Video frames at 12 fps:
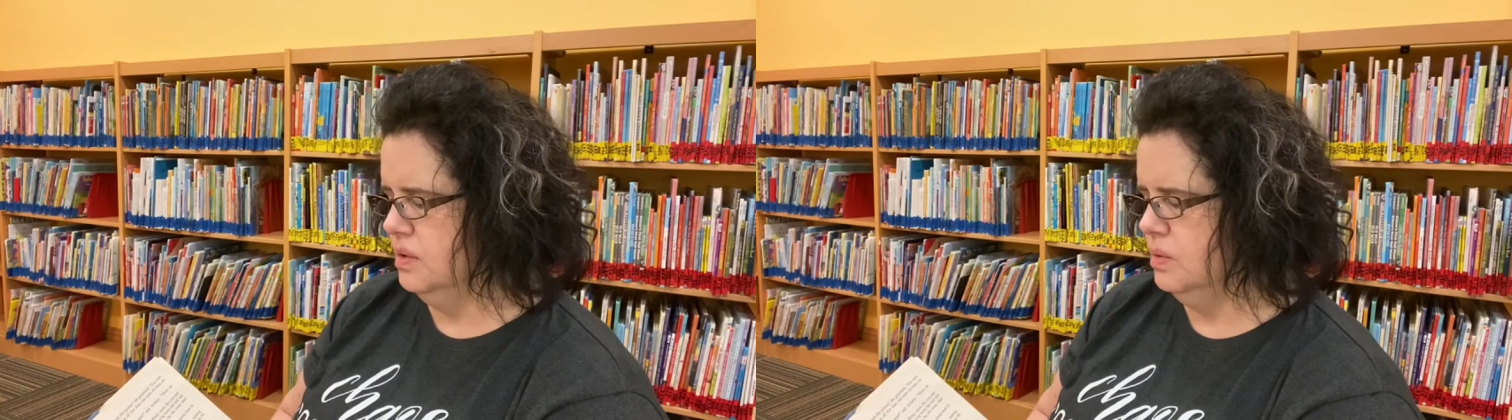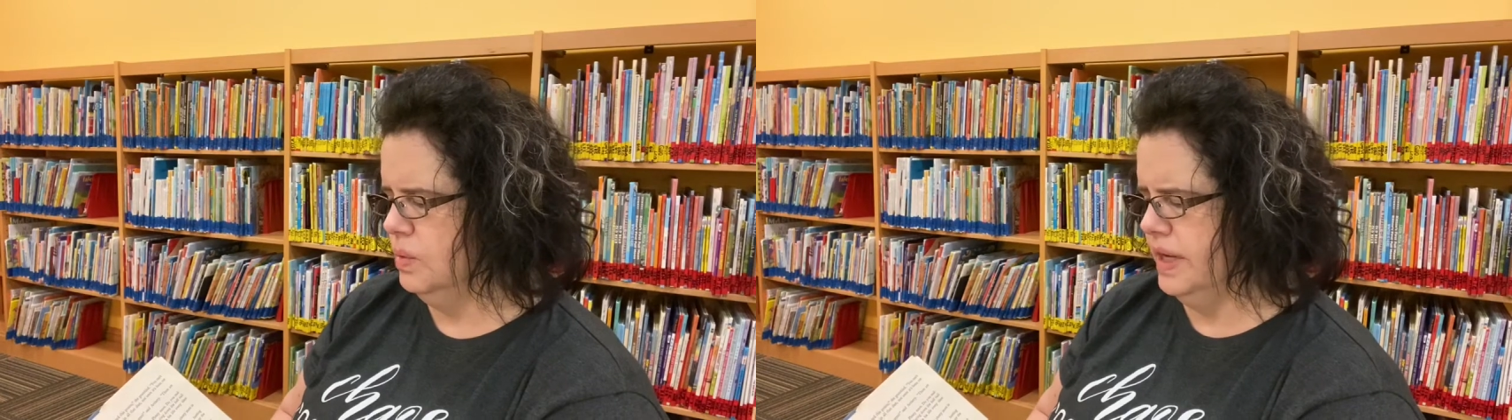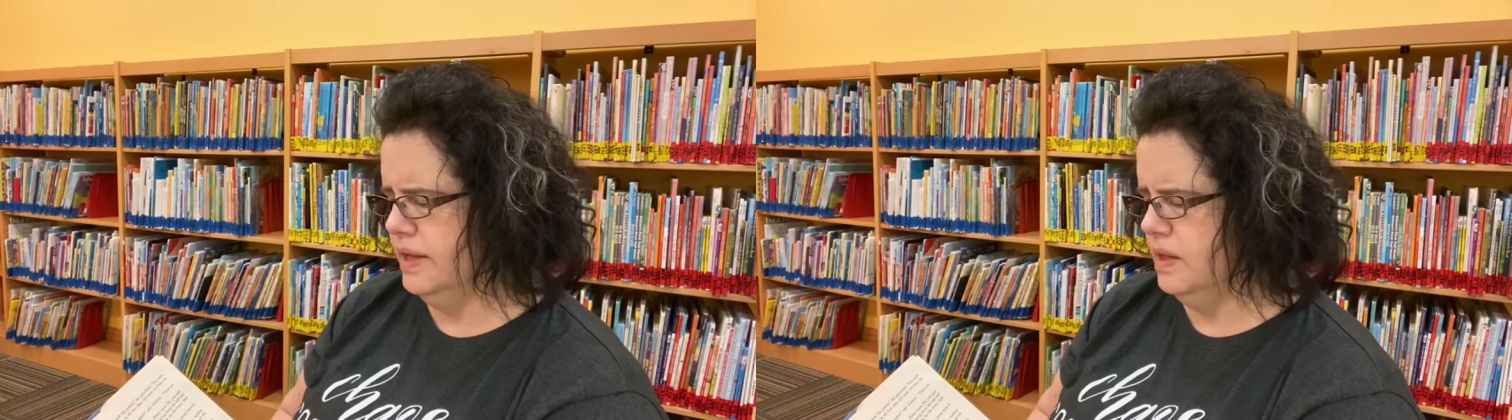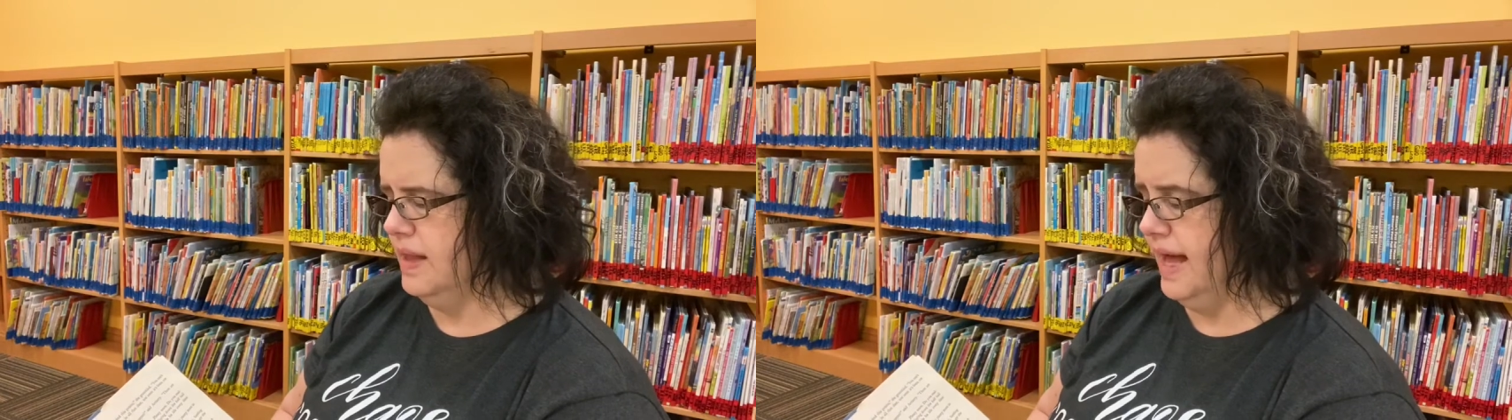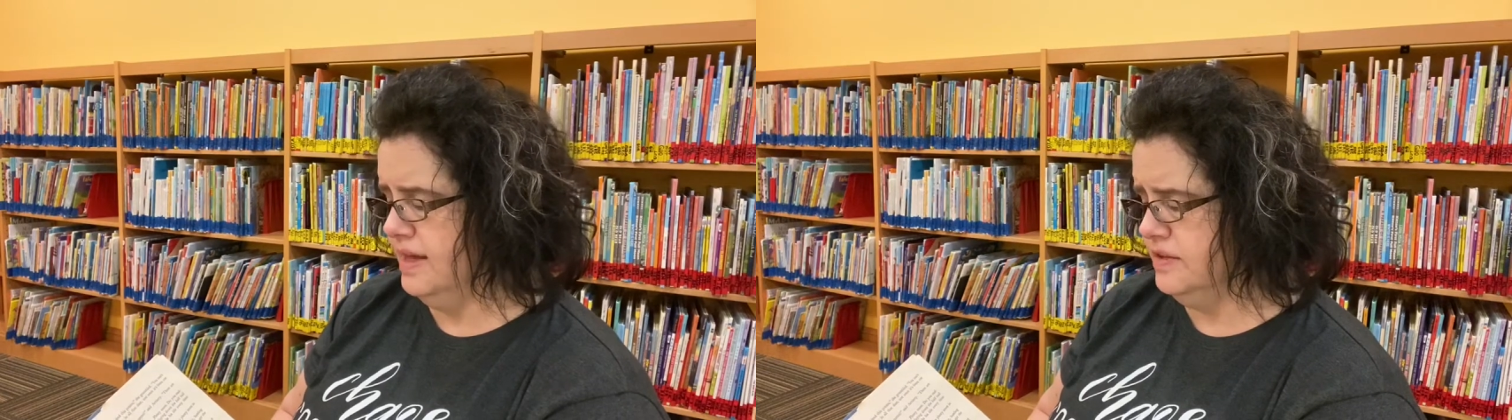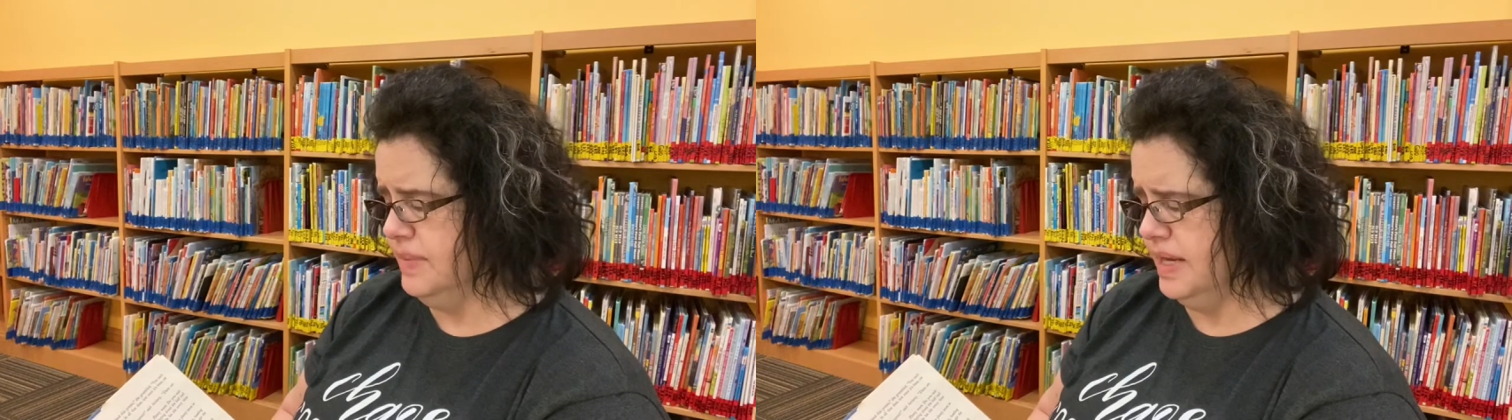Well,
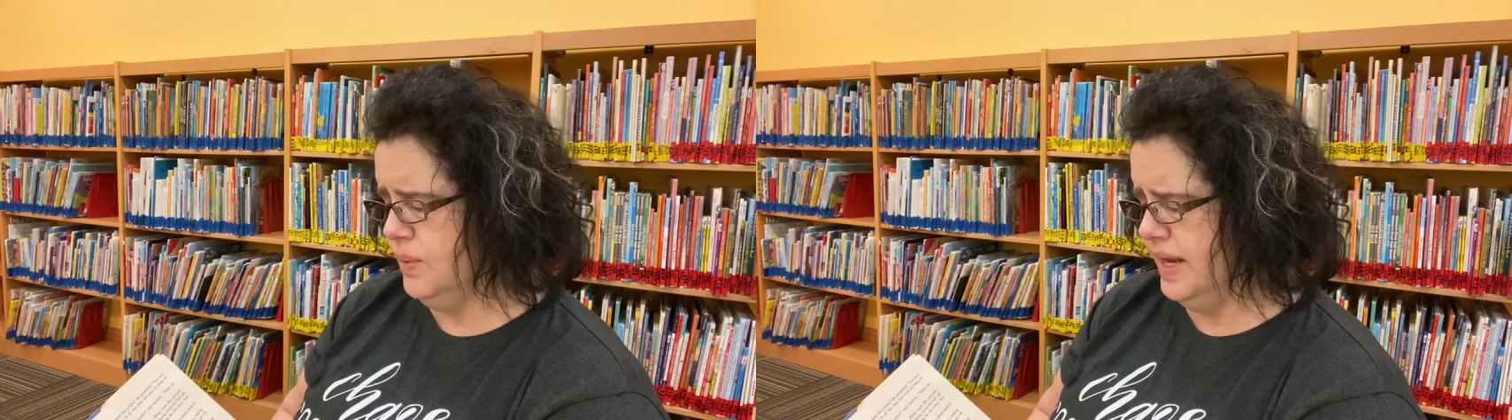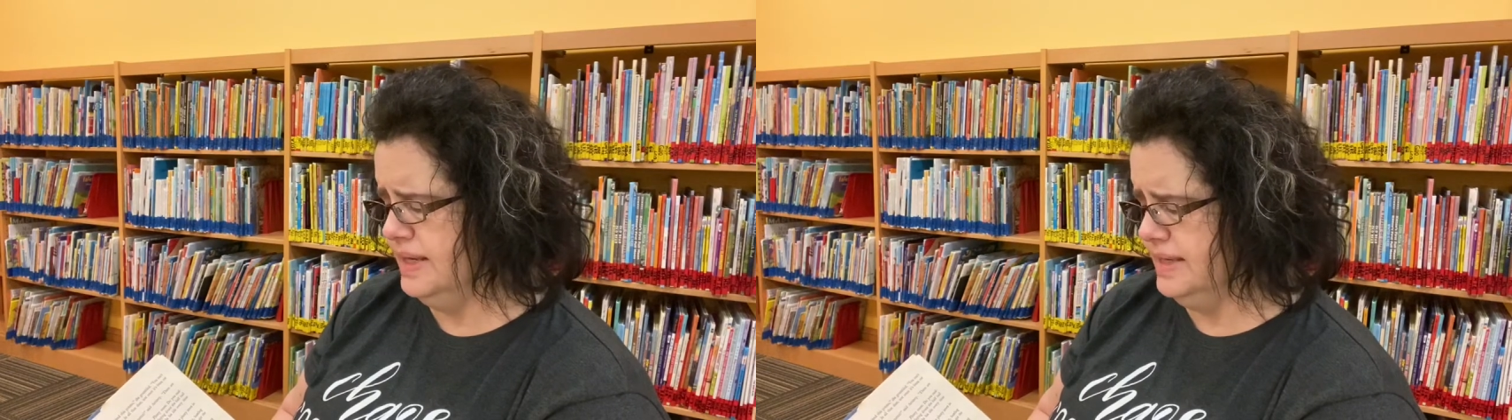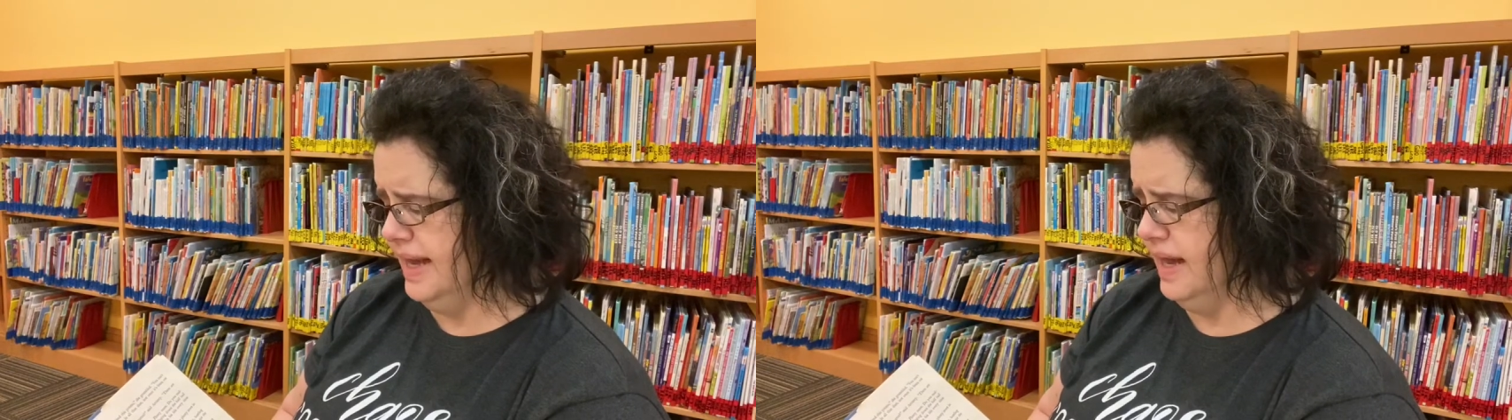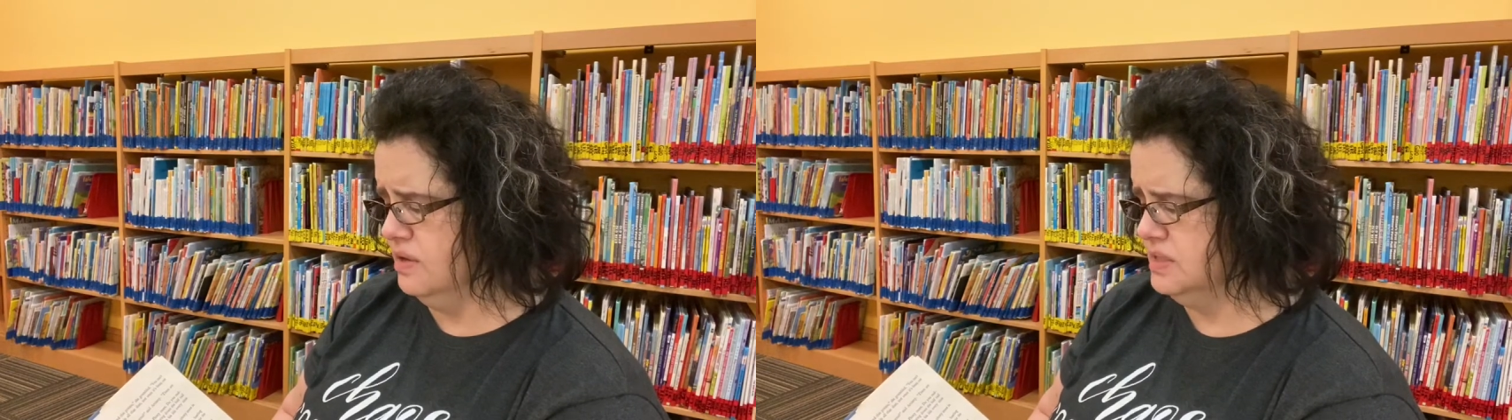out of my way now,